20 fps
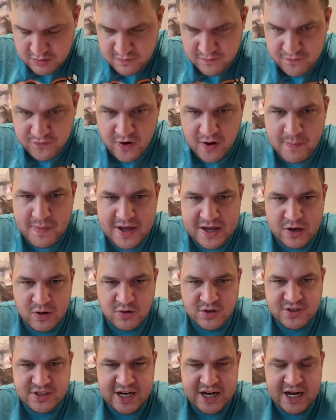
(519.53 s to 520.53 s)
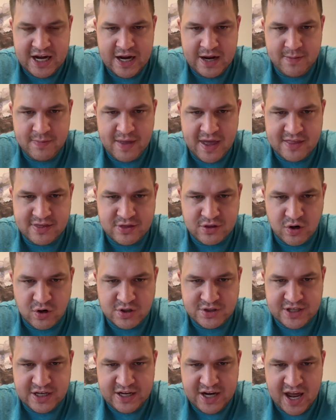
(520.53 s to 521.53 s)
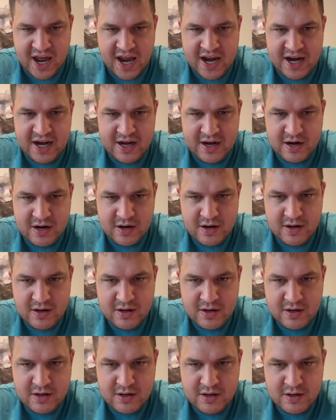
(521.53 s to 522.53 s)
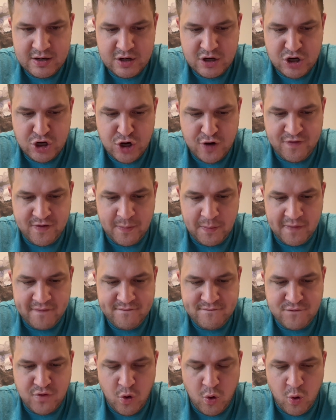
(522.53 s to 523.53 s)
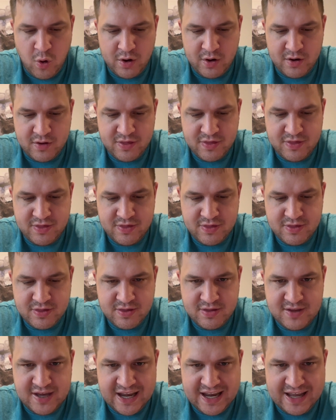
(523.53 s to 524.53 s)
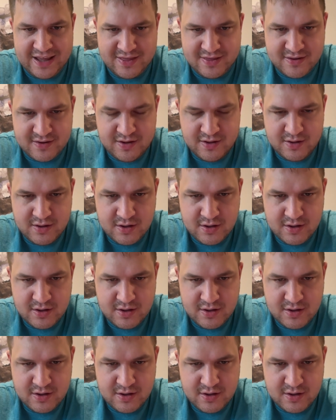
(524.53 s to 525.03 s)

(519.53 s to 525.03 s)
from Eagles Stadium that Thursday night, November 14th.